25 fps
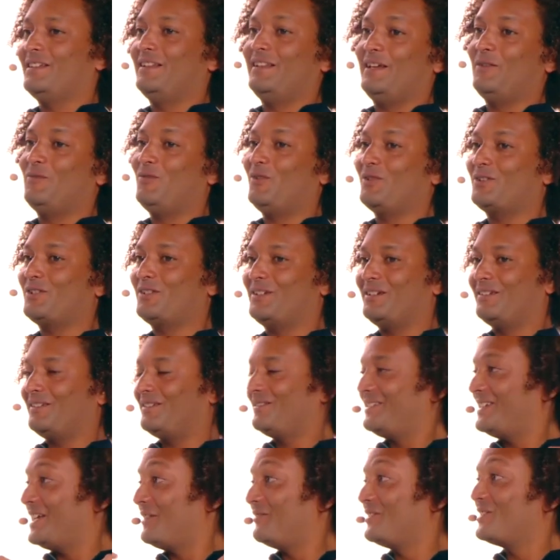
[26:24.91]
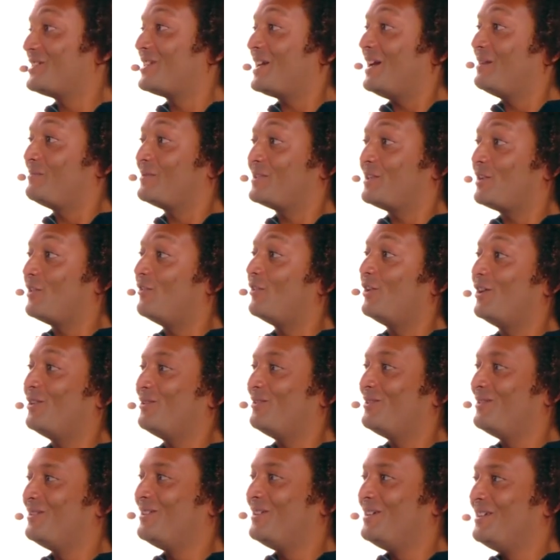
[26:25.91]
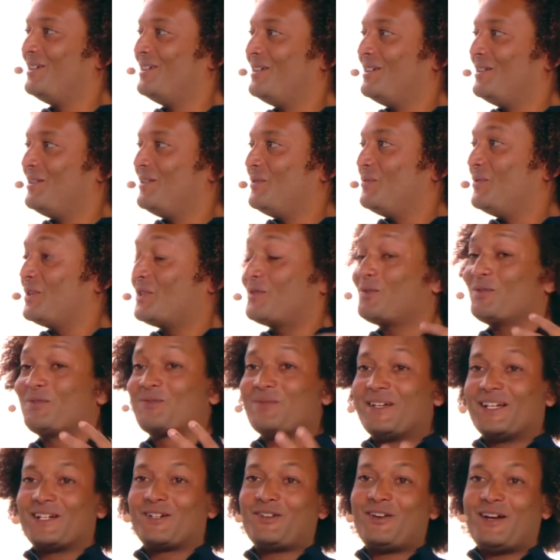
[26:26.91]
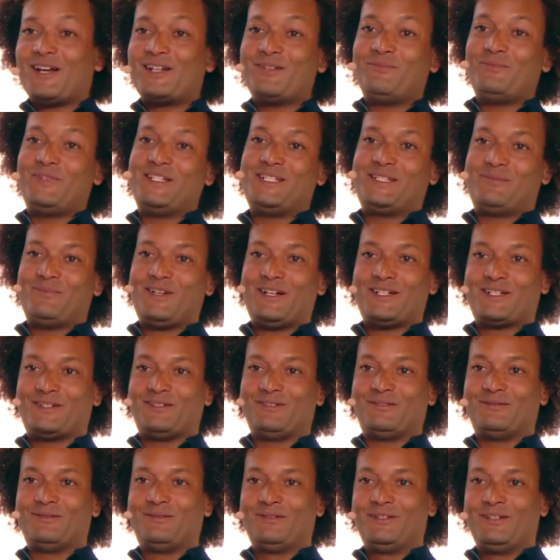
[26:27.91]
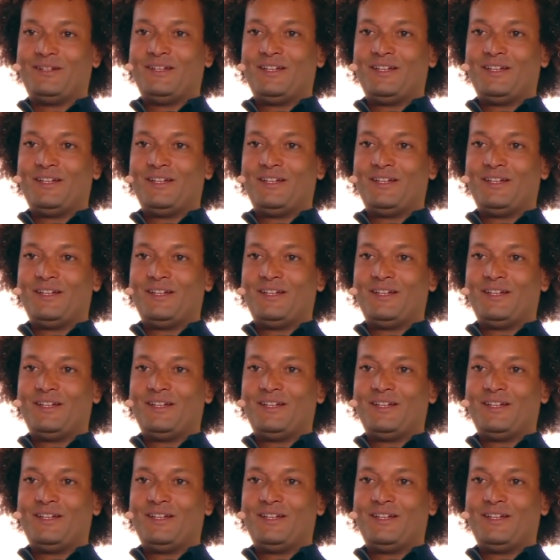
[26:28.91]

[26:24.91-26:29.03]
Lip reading: and they watched it 7 times in a row, which was incredibly special.